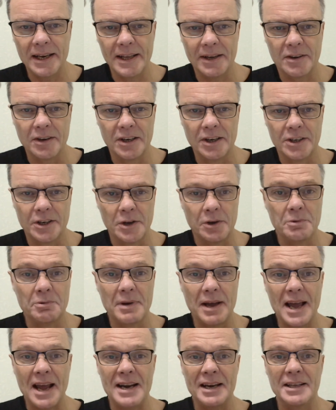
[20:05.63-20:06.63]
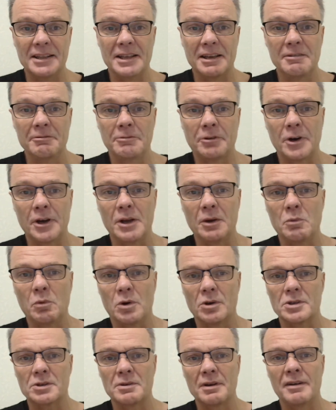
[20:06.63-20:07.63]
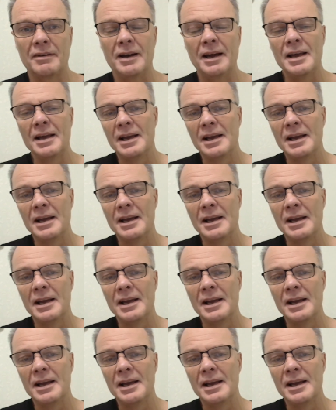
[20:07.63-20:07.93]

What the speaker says: going to do anything for you whatsoever.